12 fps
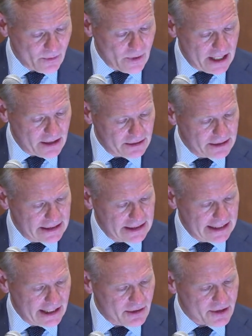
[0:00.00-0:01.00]
Well,
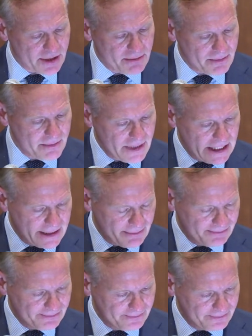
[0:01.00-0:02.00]
here are some
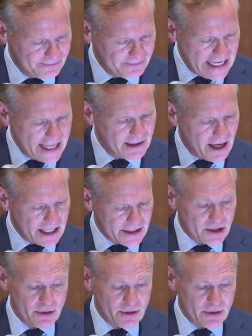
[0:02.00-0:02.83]
headlines.